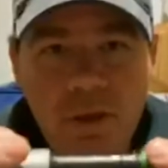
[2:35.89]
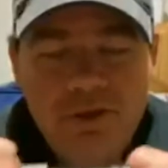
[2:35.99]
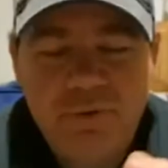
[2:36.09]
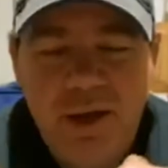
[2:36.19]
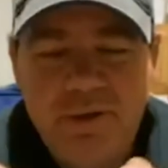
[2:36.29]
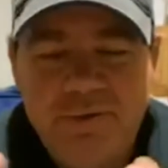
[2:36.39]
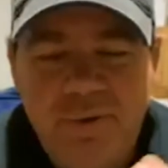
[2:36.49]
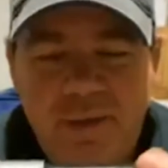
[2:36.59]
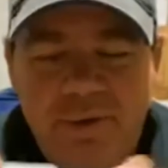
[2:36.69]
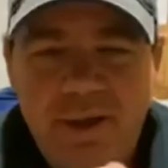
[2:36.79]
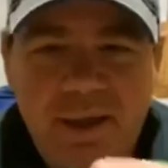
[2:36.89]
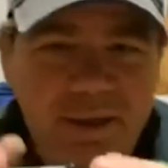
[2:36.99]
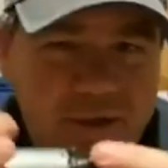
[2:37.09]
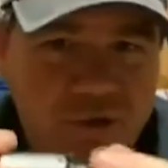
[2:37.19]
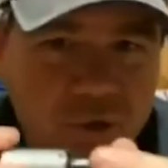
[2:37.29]
we're not really getting
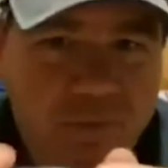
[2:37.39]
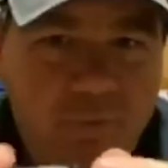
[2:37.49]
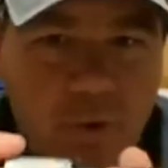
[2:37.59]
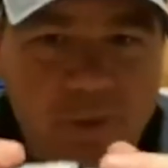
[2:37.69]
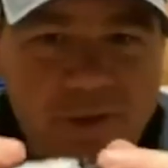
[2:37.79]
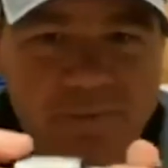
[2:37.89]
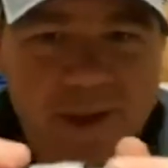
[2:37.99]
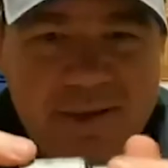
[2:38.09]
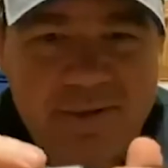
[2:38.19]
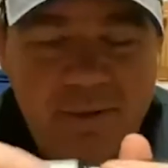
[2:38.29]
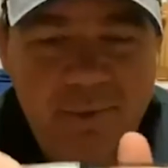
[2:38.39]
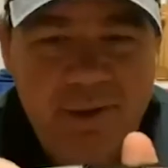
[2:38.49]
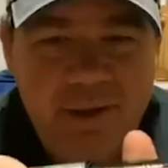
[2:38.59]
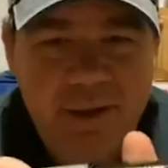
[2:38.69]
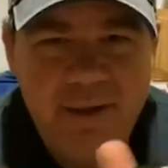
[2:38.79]
like true performance based on
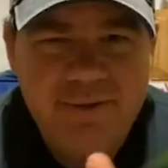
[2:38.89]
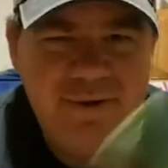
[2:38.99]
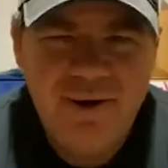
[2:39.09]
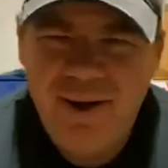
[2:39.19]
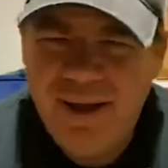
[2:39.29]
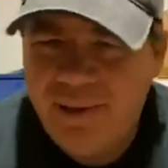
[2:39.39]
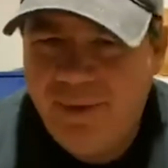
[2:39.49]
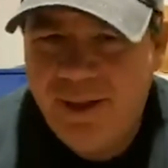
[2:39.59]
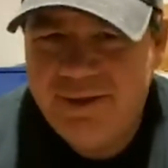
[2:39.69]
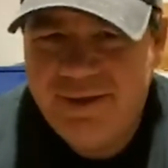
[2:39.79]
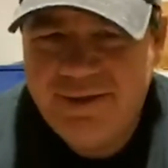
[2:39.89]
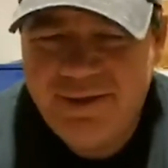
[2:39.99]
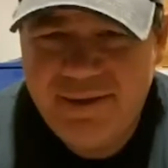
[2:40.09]
what the sorry, I gotta apologize.